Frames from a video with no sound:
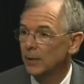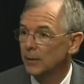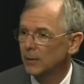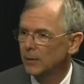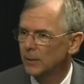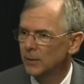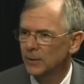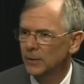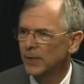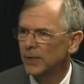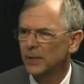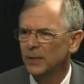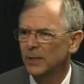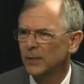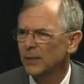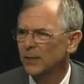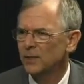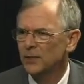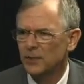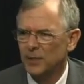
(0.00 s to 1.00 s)
You know, you get
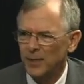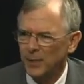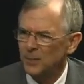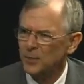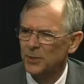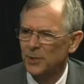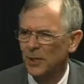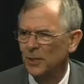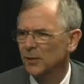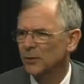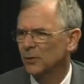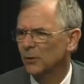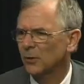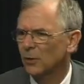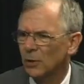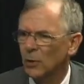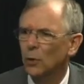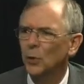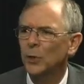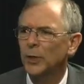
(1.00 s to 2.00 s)
into stem cells and
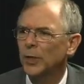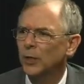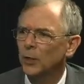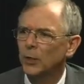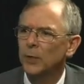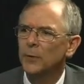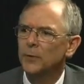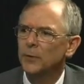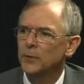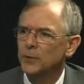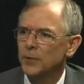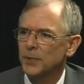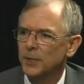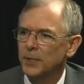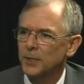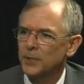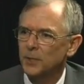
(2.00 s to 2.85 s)
cloning and all those things,